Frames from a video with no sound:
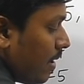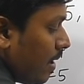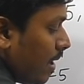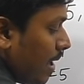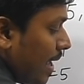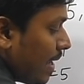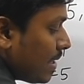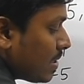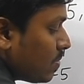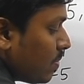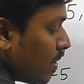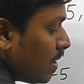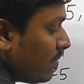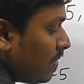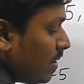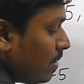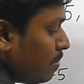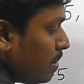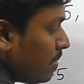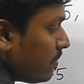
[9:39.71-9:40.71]
x1
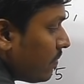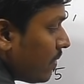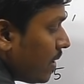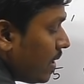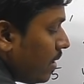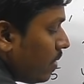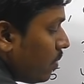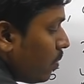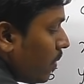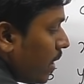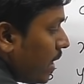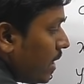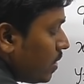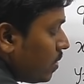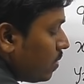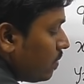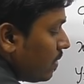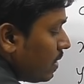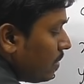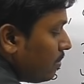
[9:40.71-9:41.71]
will be 5, y2
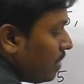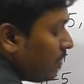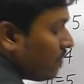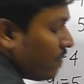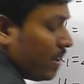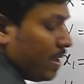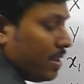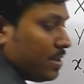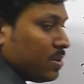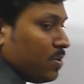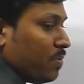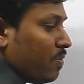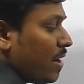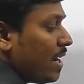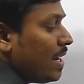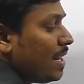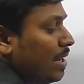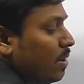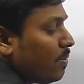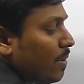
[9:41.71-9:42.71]
will be 5. So
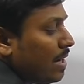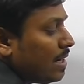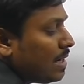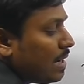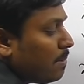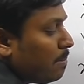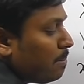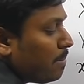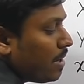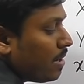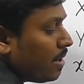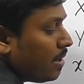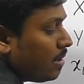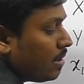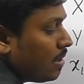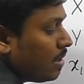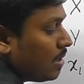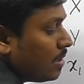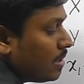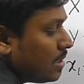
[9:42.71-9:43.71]
finally, while
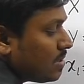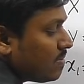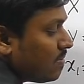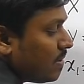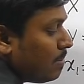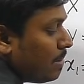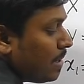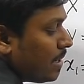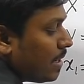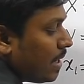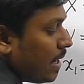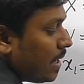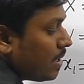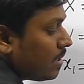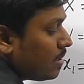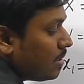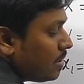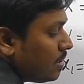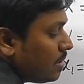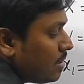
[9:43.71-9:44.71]
comparing, this will be greater
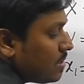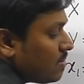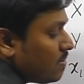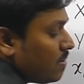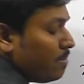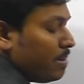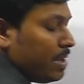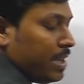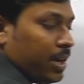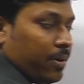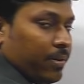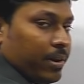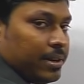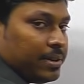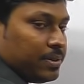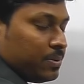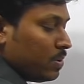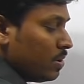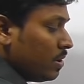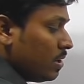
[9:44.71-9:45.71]
than, this will be equal
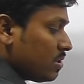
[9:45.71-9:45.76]
to.